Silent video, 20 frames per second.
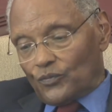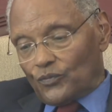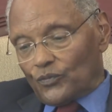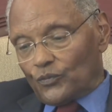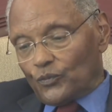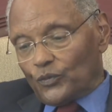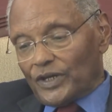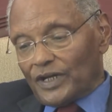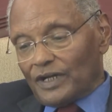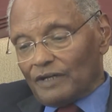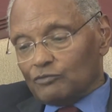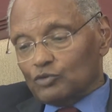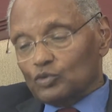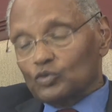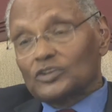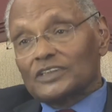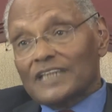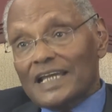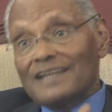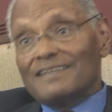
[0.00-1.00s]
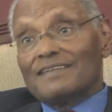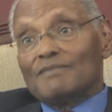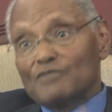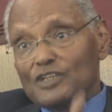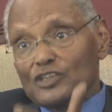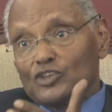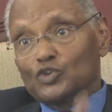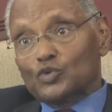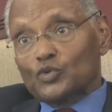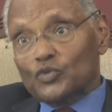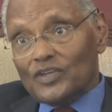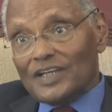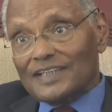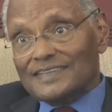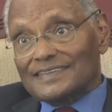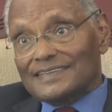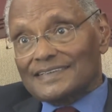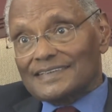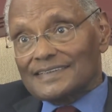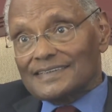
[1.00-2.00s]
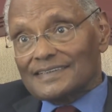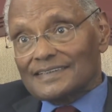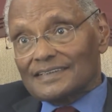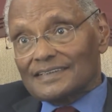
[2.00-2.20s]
We have to tell them the truth as it is,